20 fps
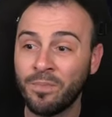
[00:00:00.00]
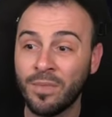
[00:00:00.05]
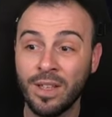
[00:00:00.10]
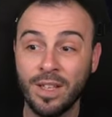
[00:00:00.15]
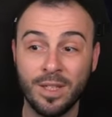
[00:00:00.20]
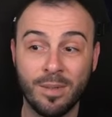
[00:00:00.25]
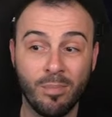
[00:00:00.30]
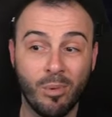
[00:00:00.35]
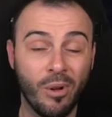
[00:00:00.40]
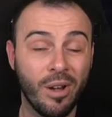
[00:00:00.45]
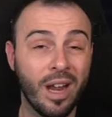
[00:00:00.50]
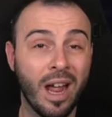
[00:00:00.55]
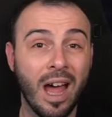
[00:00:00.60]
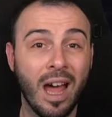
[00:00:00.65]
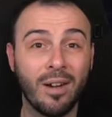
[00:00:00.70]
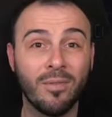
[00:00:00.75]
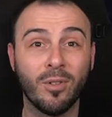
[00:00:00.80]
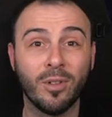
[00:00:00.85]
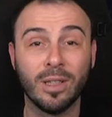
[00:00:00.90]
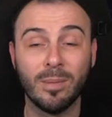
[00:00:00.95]
it's pretty
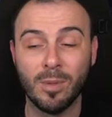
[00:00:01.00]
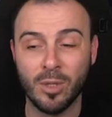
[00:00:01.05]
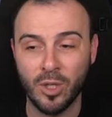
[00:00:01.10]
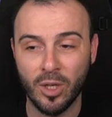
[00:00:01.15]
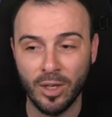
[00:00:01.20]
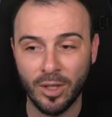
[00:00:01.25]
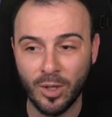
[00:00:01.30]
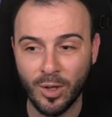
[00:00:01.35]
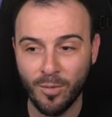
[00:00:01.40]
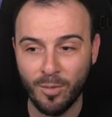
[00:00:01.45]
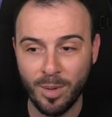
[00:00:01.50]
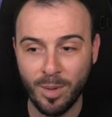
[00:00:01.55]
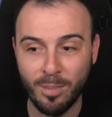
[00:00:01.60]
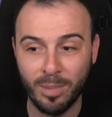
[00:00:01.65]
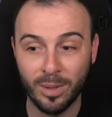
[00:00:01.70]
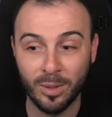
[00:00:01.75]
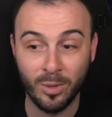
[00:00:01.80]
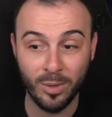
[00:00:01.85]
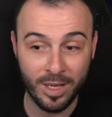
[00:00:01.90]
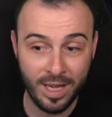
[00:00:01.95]
hard for the majority of people to